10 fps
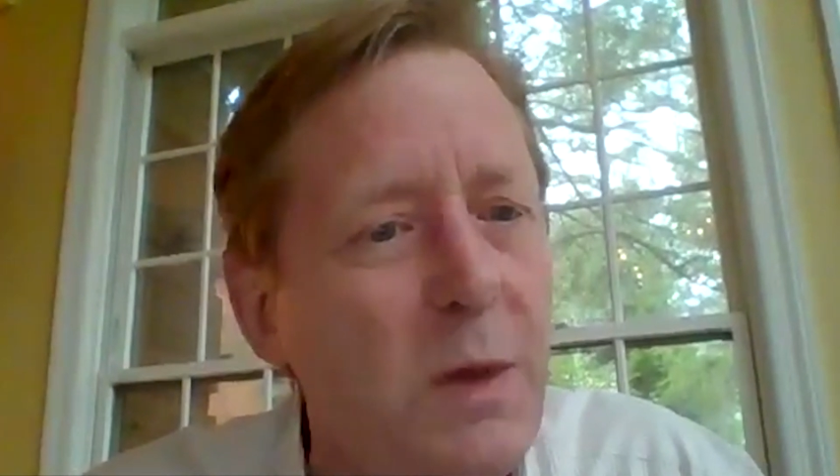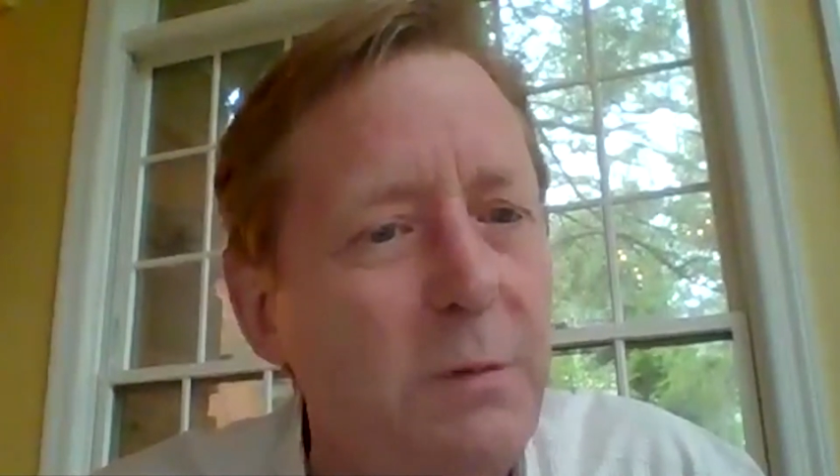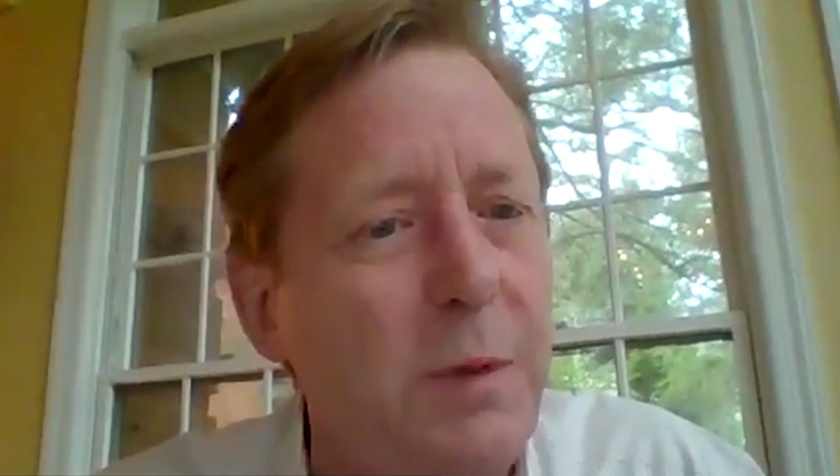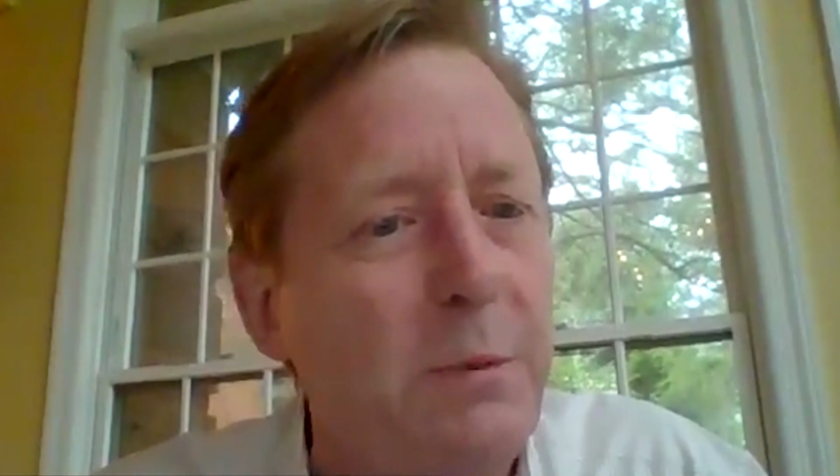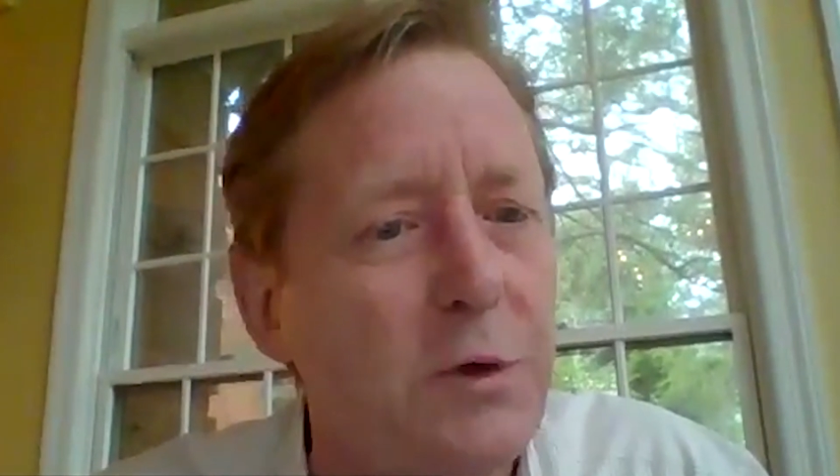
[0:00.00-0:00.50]

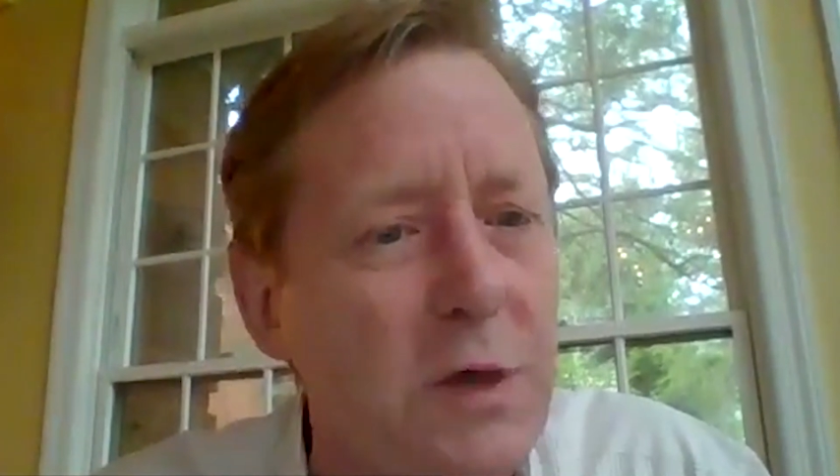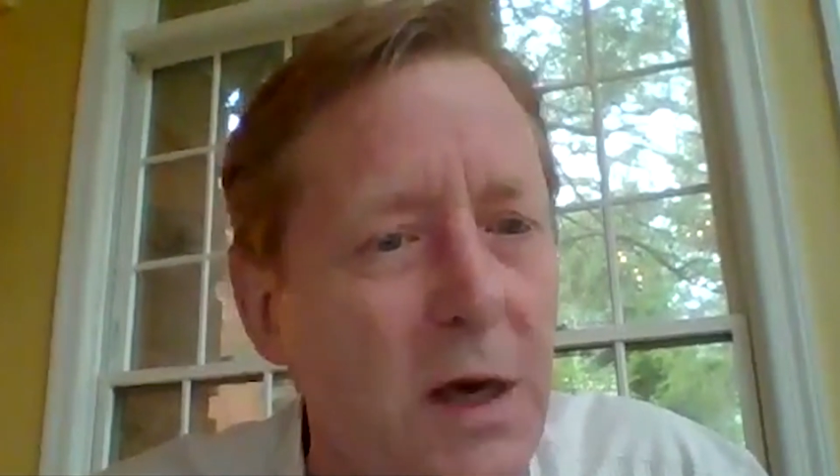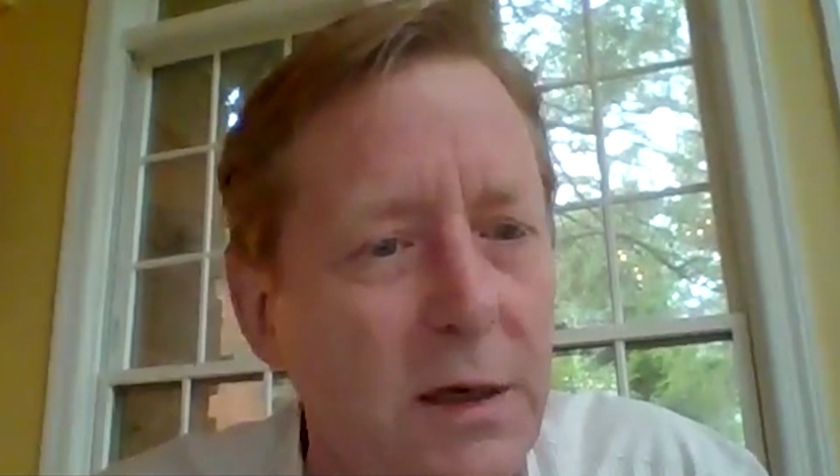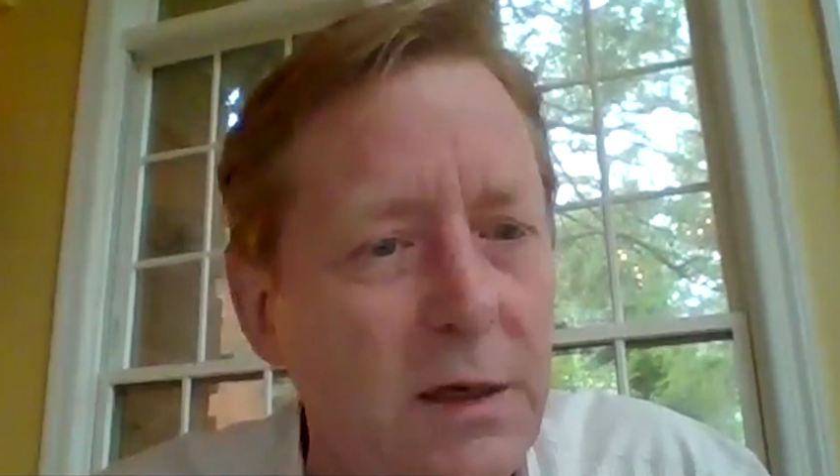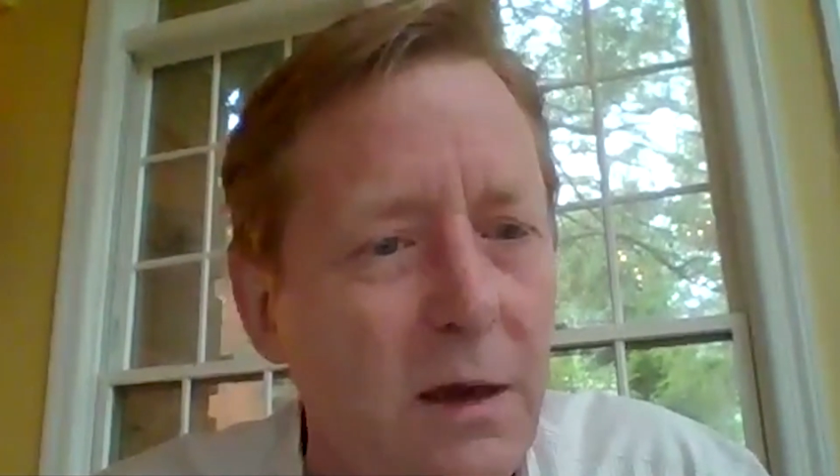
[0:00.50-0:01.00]
many people
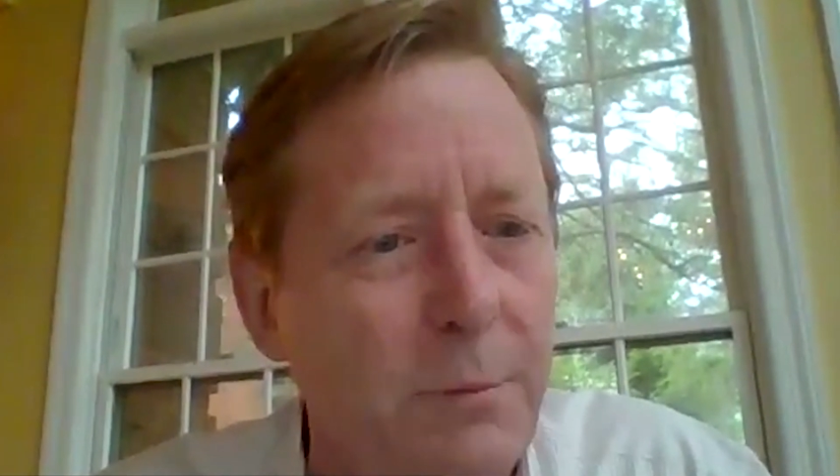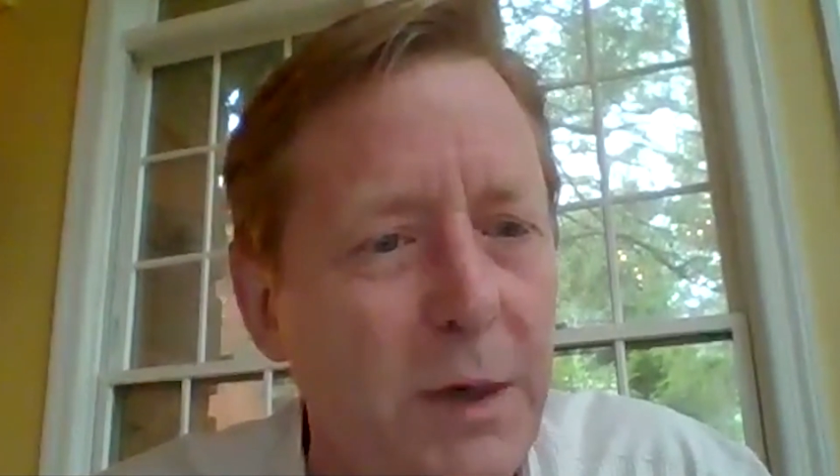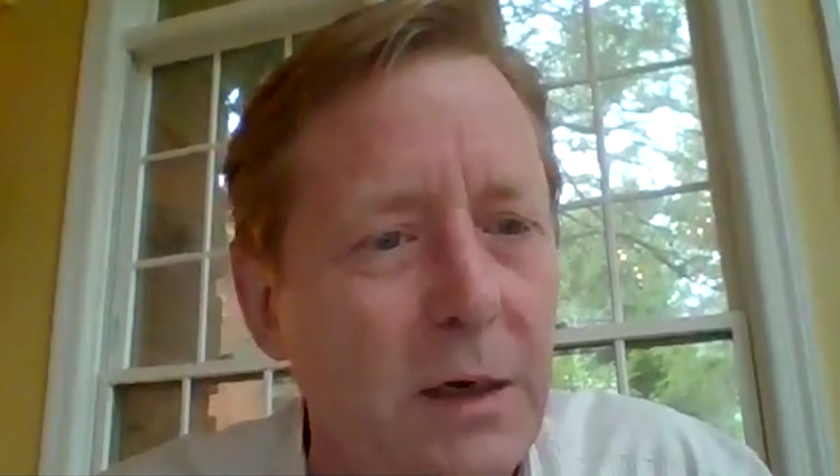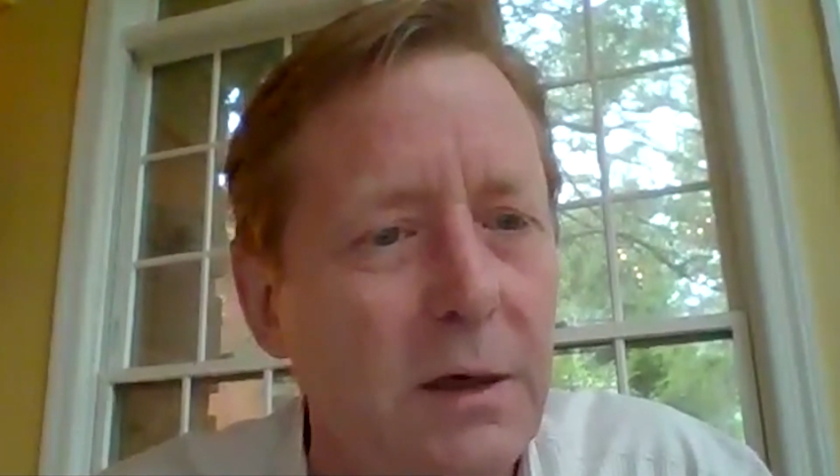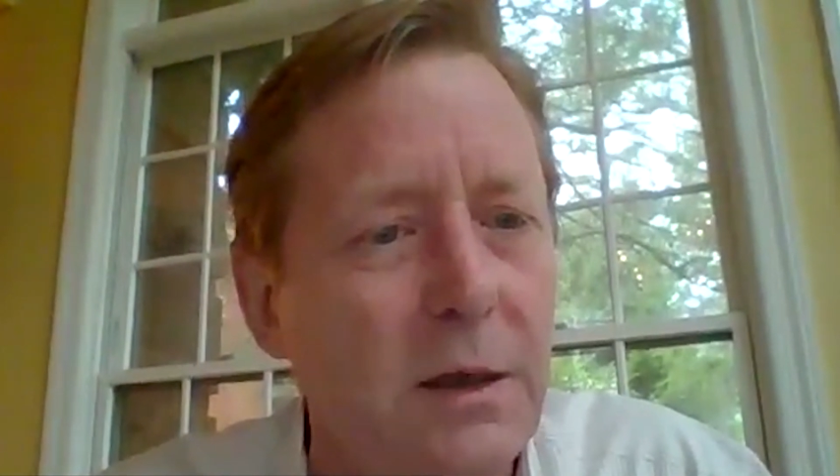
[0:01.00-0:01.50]
trying to come
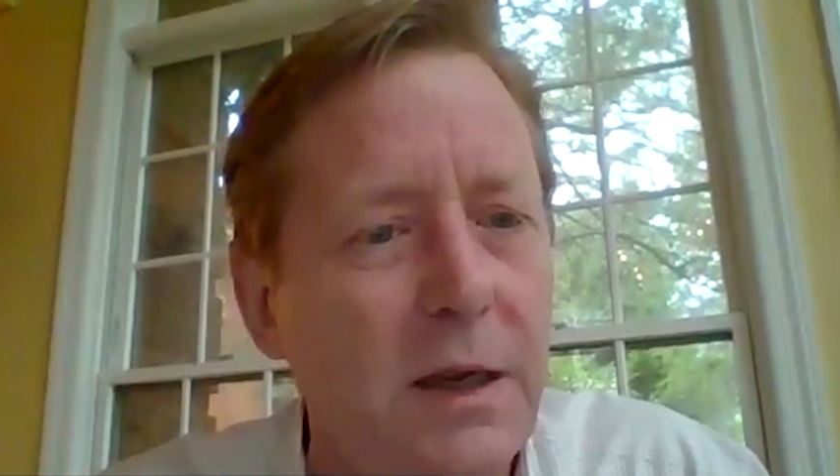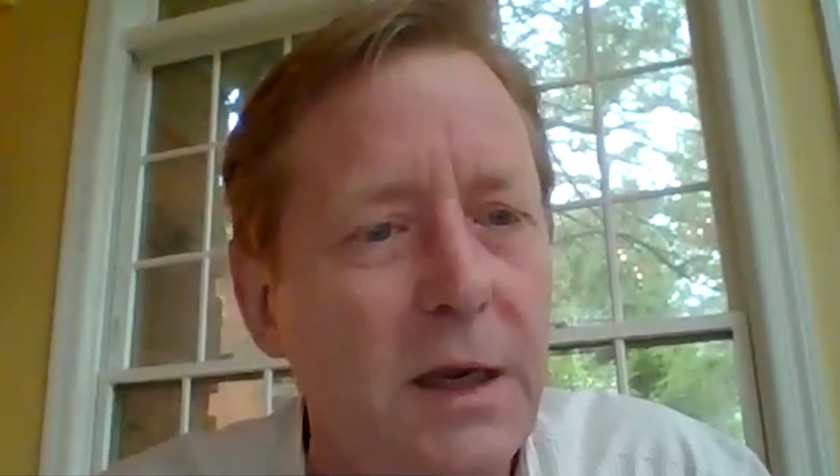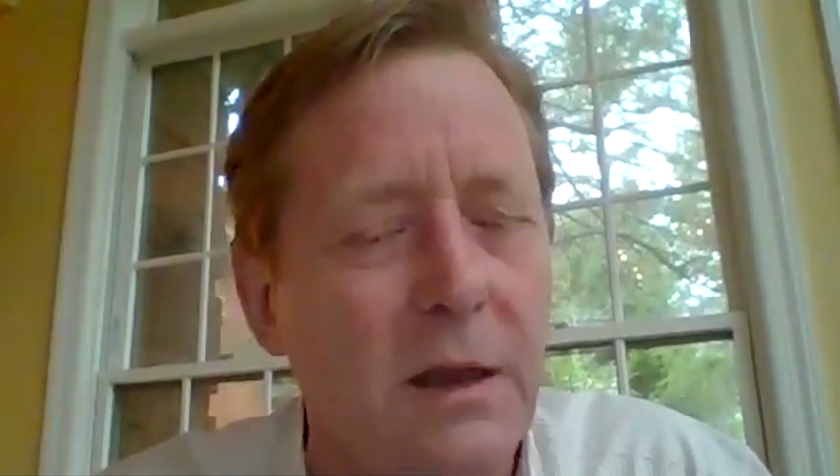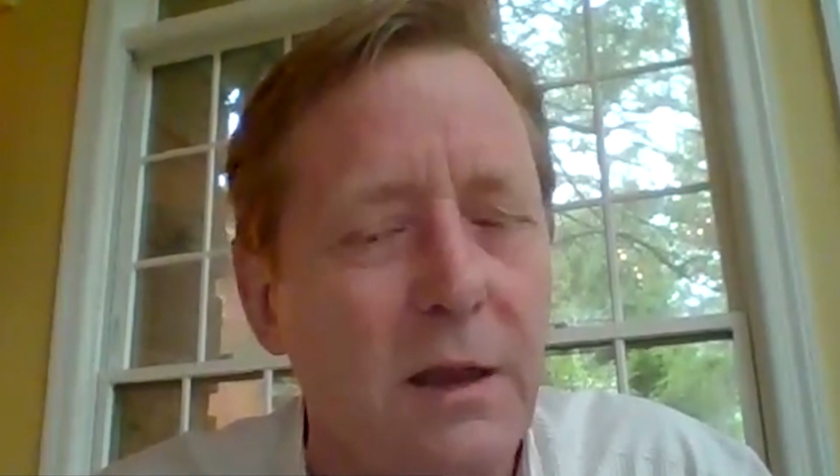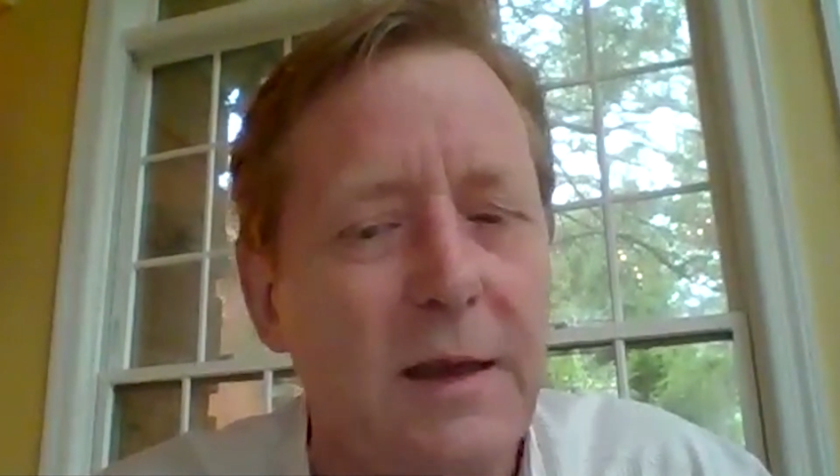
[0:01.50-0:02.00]
here
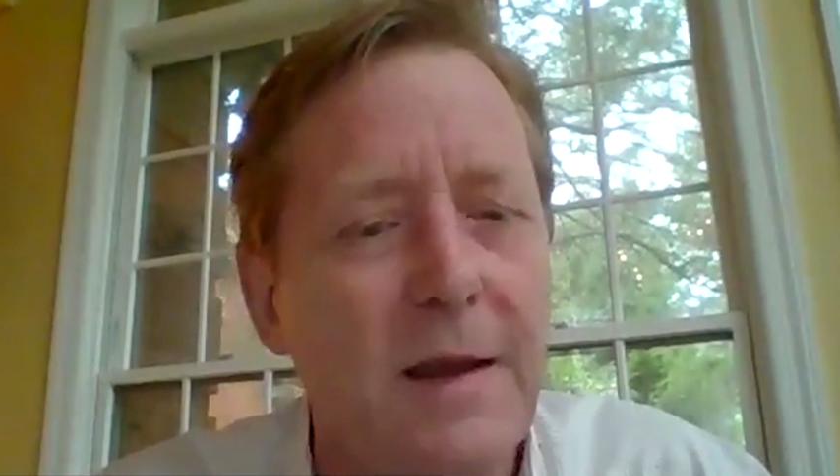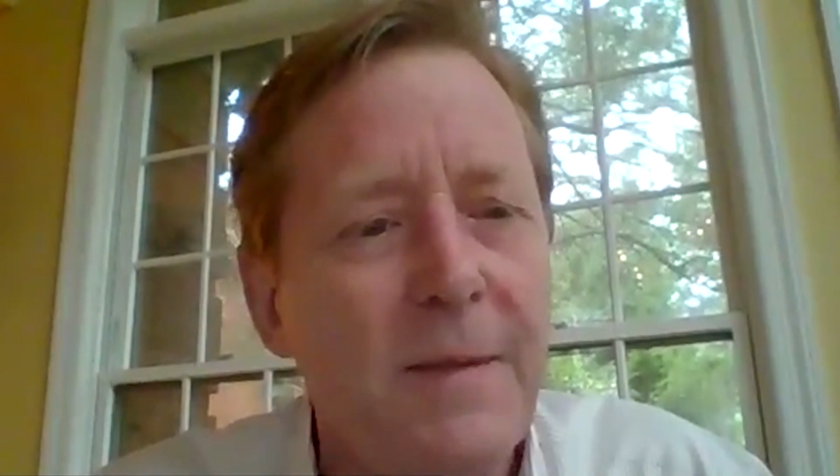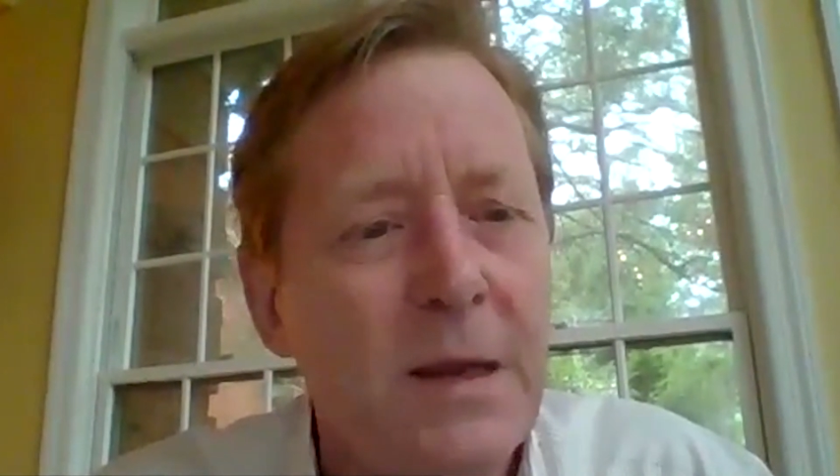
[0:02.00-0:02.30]
illegally.